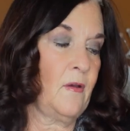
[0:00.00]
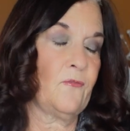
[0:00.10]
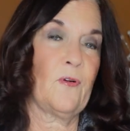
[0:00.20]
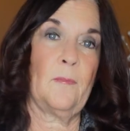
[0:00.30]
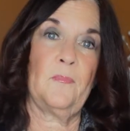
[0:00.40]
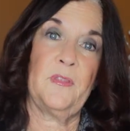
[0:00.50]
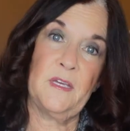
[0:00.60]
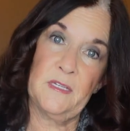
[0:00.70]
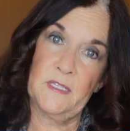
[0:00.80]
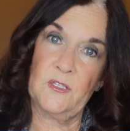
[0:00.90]
from
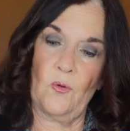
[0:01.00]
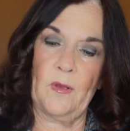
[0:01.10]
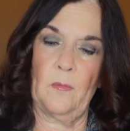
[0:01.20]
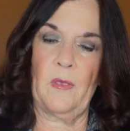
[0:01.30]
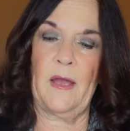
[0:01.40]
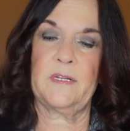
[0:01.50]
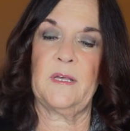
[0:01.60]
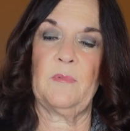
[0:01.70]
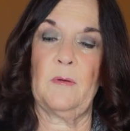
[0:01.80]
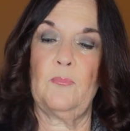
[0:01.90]
these soil blocks,
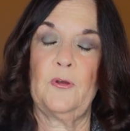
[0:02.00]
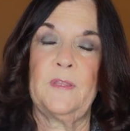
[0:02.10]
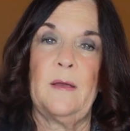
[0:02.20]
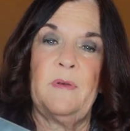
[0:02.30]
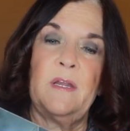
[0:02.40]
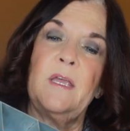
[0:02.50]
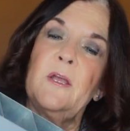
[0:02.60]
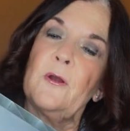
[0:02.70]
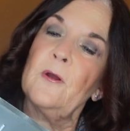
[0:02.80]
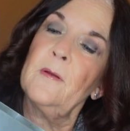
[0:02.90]
I'm going to put them in
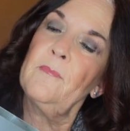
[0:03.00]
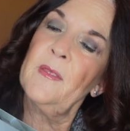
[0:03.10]
here,